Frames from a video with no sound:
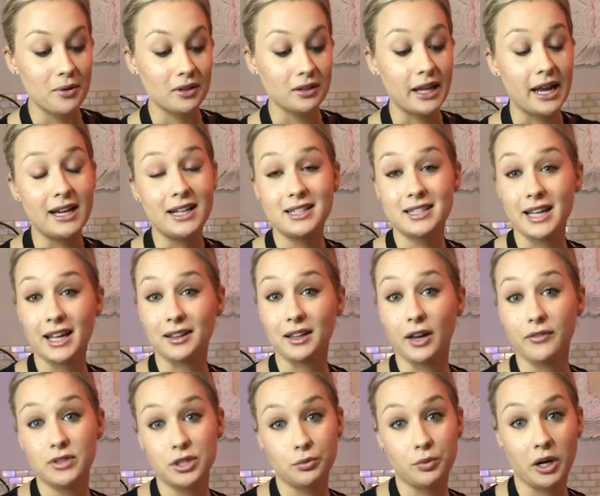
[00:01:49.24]
Ladies that
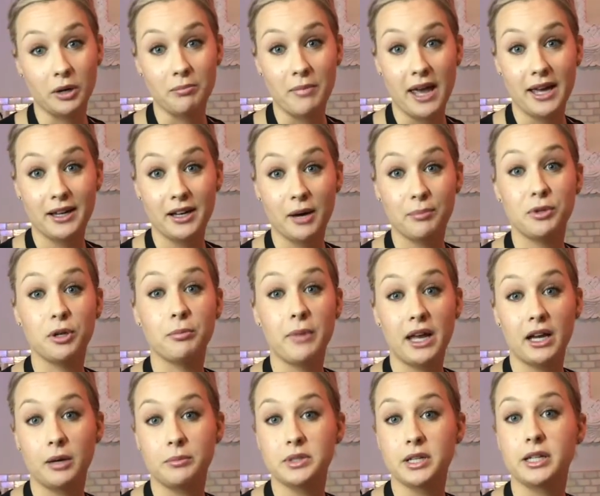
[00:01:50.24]
love to wear makeup, your
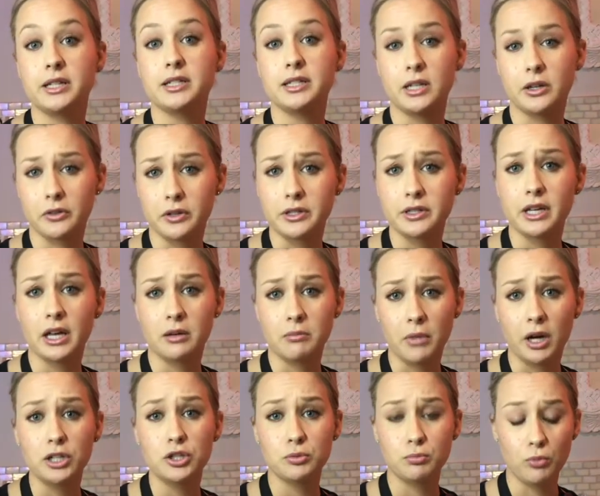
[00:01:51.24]
makeup's going to sit on the skin
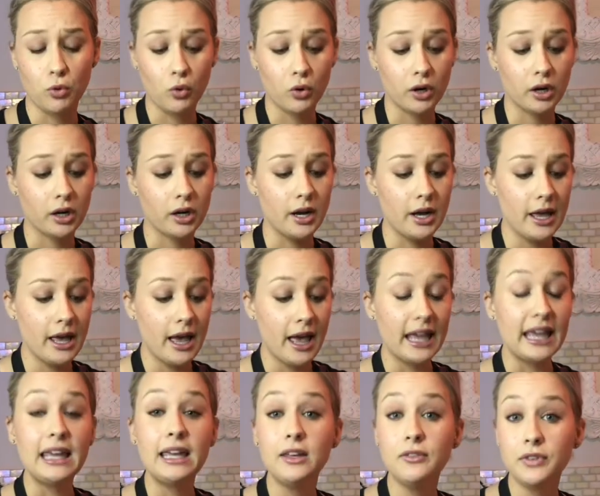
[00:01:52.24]
much more
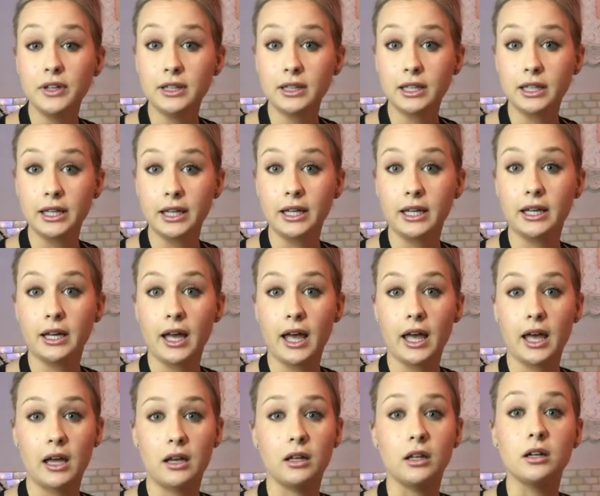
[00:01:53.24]
evenly
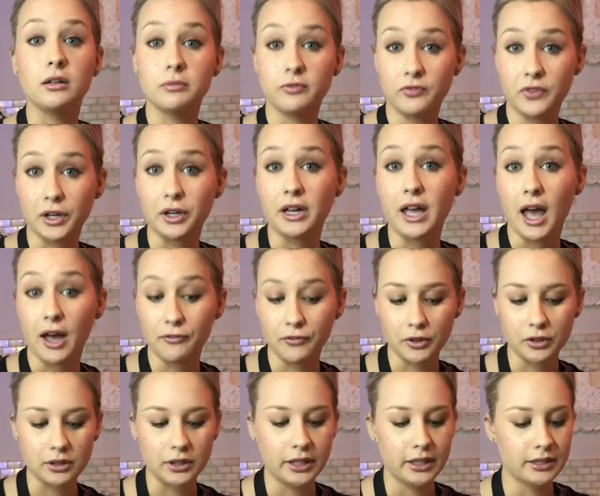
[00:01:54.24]
and look very
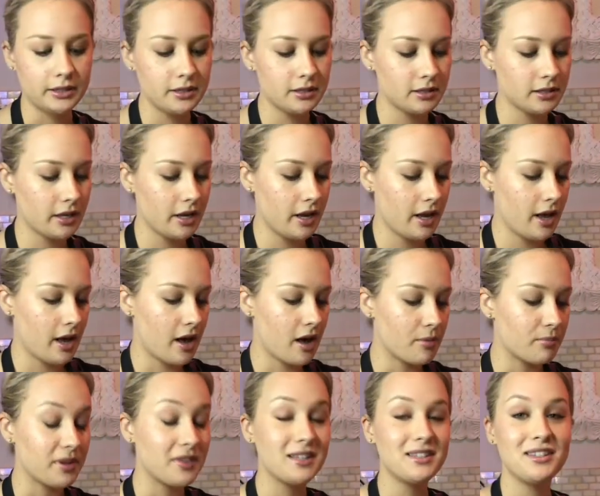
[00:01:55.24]
effortless,
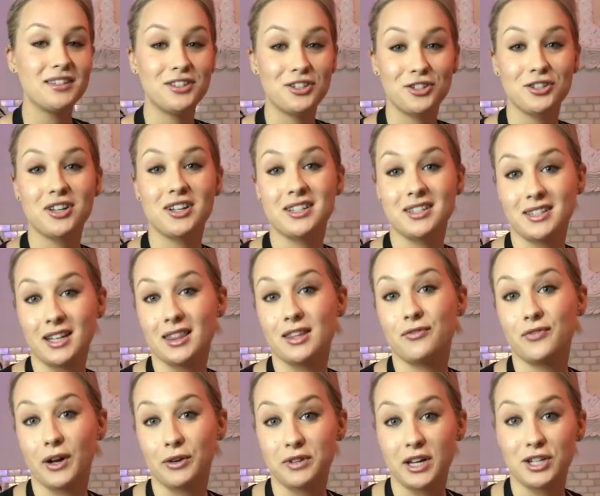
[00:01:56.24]
but this is just going to set the
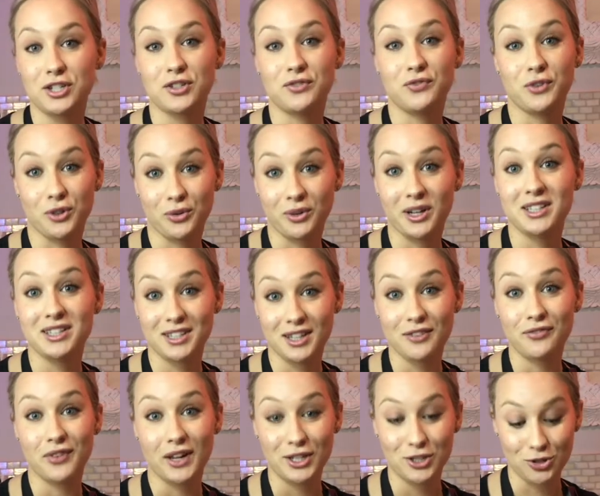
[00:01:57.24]
foundation for the rest of the
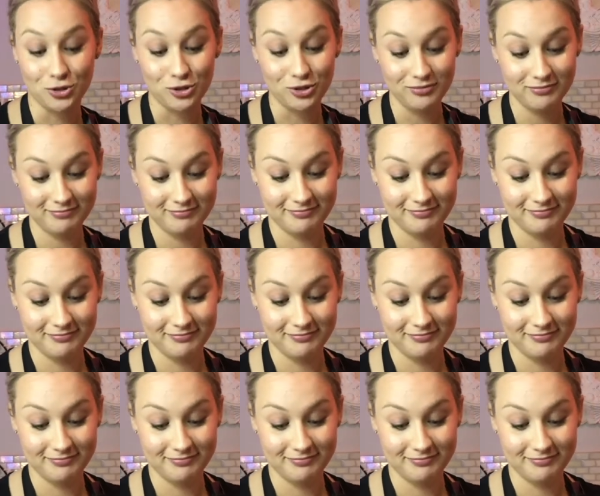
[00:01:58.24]
facial.